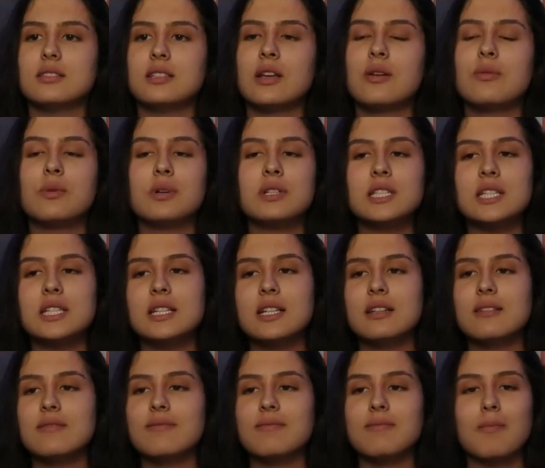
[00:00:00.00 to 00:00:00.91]
it wasn't
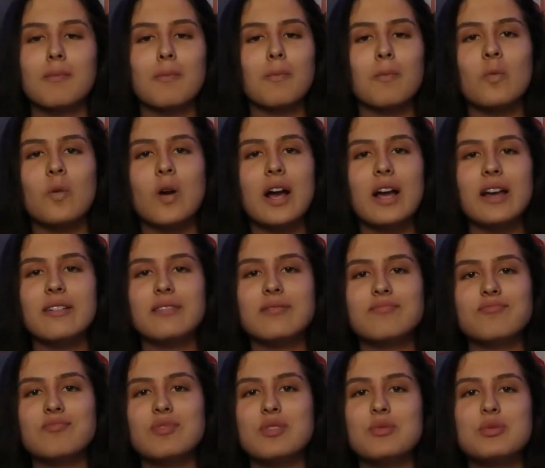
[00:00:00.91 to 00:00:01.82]
the right,
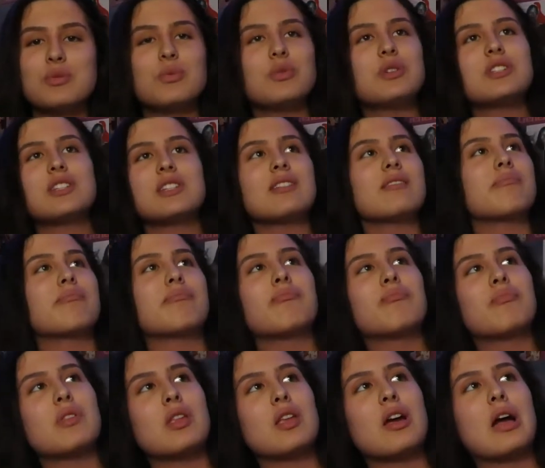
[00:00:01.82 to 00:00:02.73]
it wasn't the
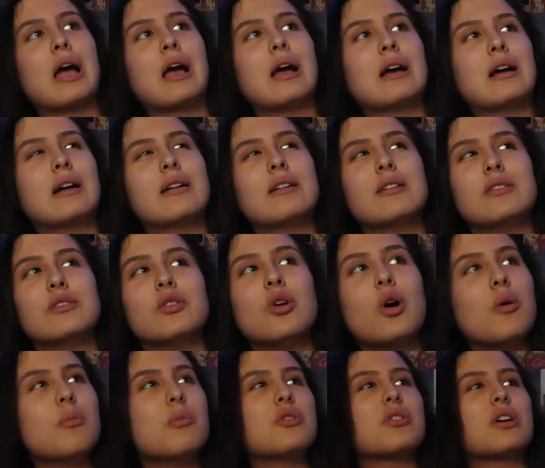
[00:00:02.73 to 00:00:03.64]

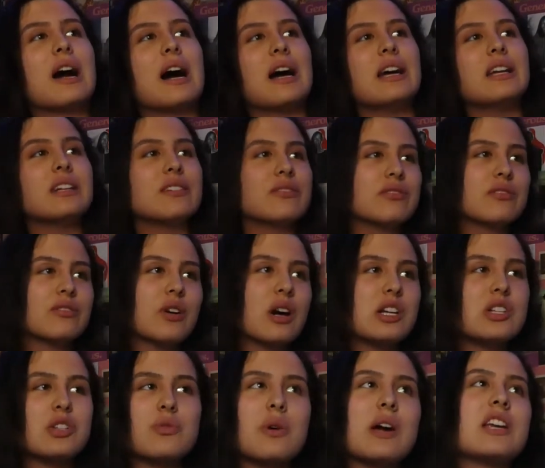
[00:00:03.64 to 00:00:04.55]
normal kind of
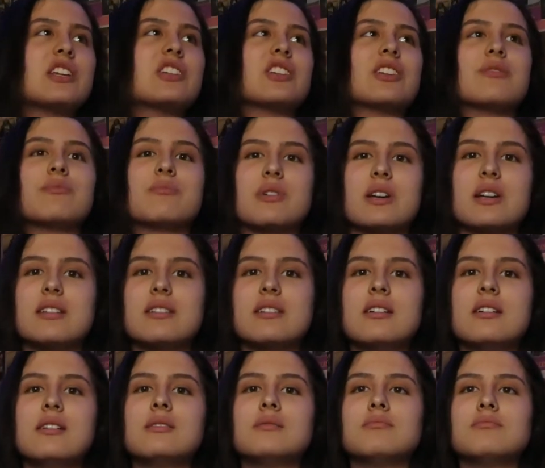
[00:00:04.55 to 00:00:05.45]
graduation, but
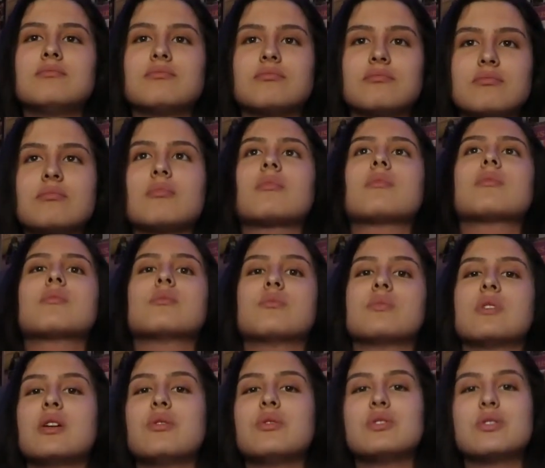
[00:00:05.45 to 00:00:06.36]

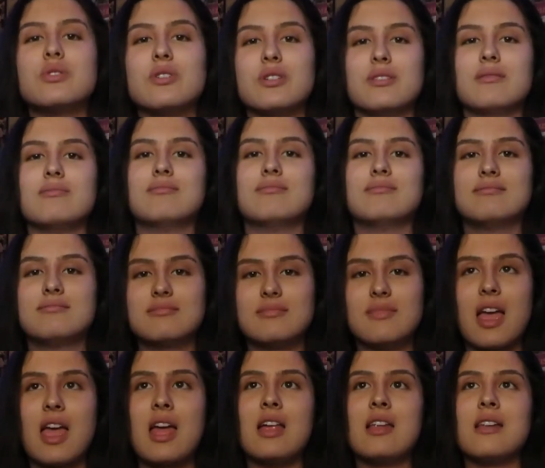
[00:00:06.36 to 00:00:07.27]
it was good
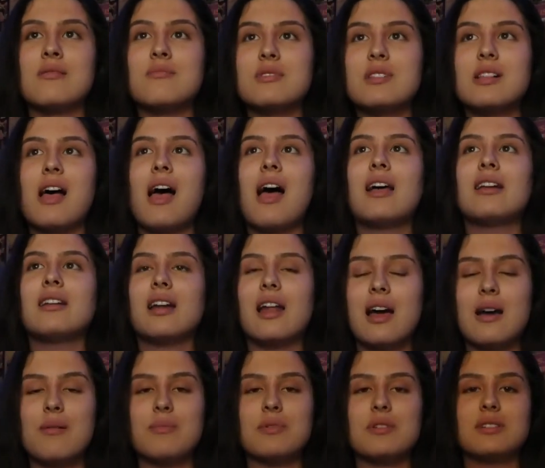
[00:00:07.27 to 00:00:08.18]
and I'm glad it
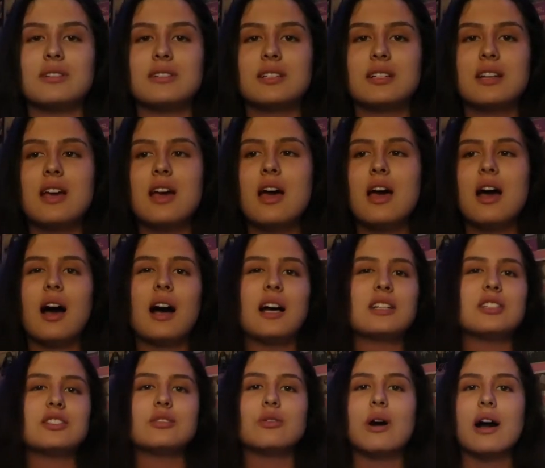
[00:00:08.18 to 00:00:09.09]
happened. I
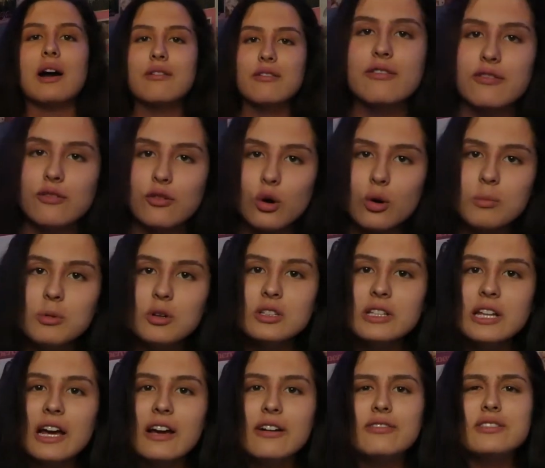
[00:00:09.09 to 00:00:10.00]
still have four more
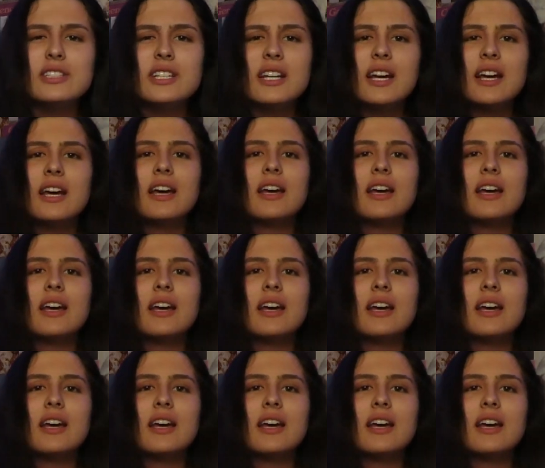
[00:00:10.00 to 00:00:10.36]
left,